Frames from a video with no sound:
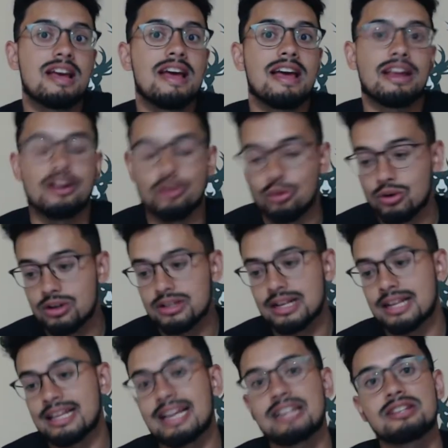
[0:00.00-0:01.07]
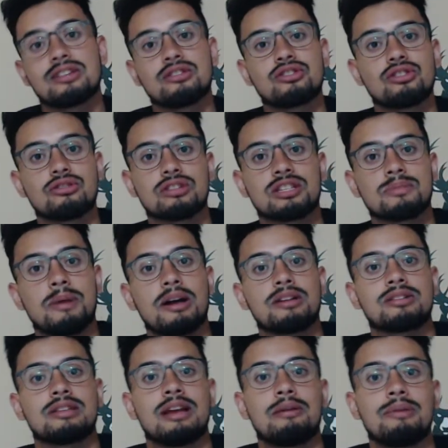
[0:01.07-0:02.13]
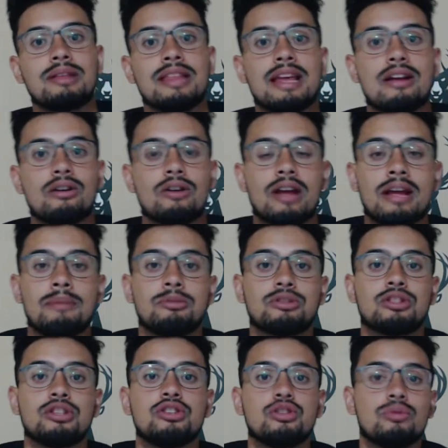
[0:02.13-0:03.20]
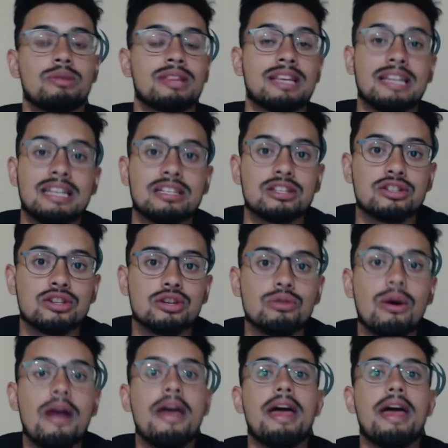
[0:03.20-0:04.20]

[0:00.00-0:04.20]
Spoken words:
in order and get to their certain spots, so that way they are able to do what they need to do.